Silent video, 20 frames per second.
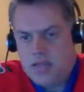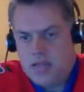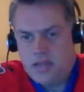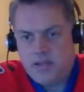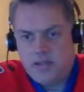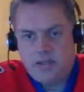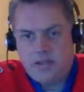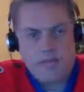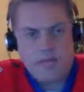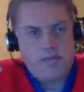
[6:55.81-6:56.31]

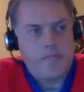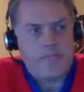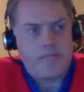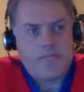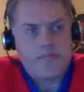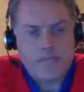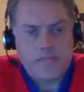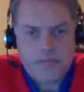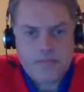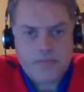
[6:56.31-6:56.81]
And
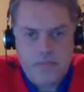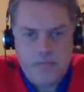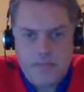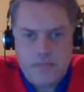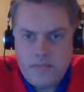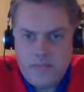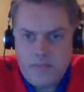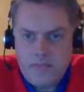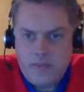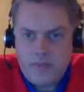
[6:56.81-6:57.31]

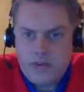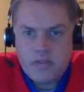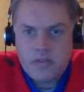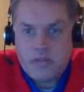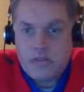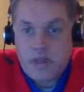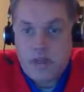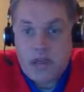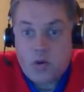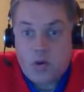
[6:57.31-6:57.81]

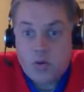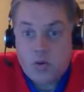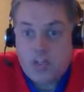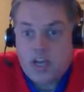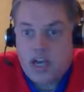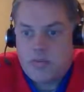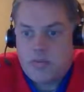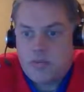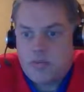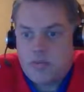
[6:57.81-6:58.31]
that whole
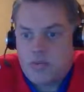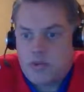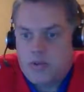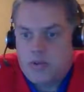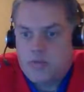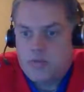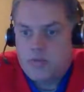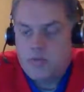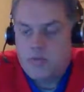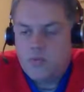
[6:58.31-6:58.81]
time,
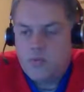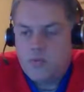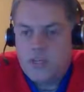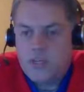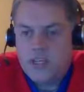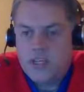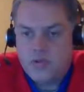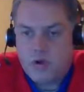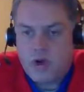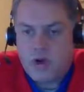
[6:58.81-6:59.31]
and
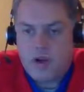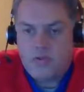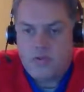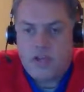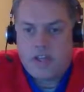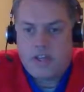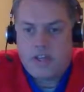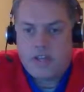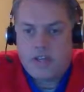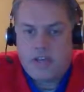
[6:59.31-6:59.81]
we as Rock
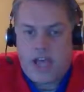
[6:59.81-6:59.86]
fans